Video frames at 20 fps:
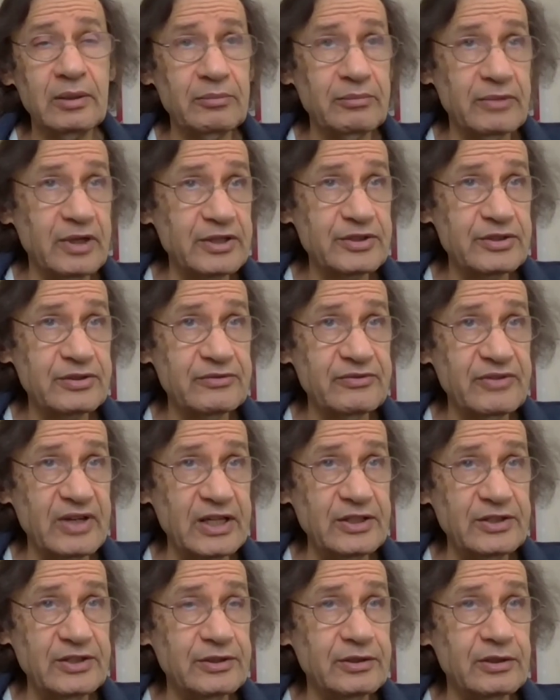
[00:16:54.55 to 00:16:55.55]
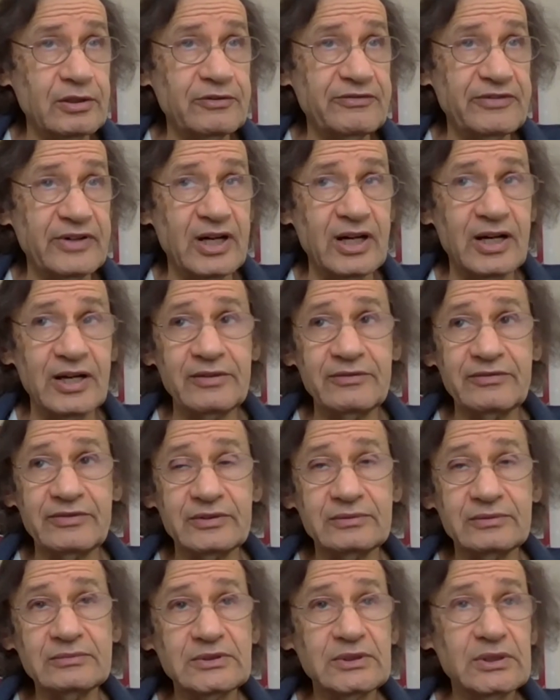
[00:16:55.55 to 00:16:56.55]
much of 1805
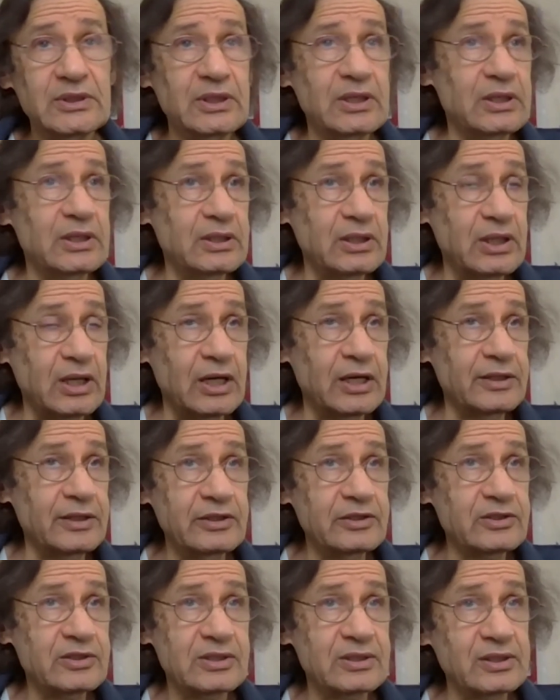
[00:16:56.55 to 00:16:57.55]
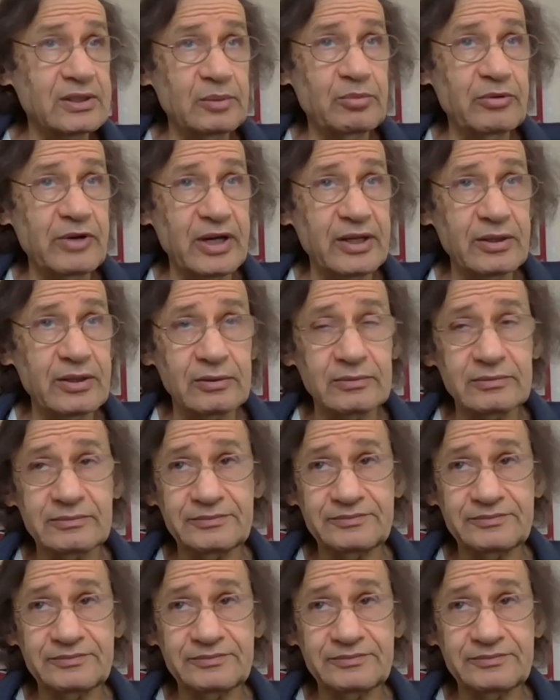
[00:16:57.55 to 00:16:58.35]
on this libretto.